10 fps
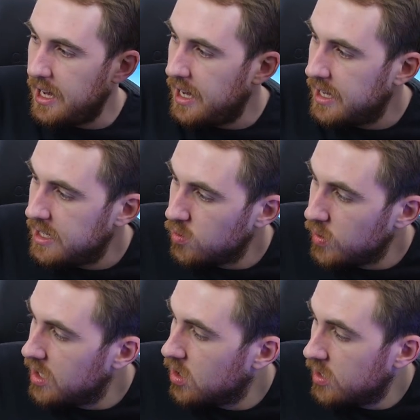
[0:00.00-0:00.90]
and
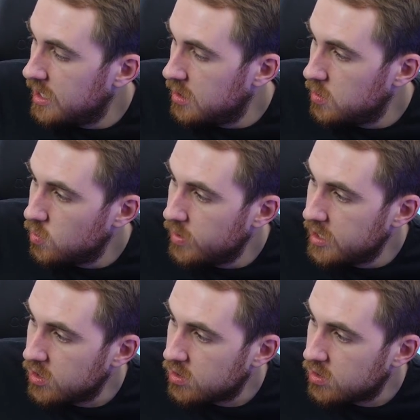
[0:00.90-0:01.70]
we are in Windows.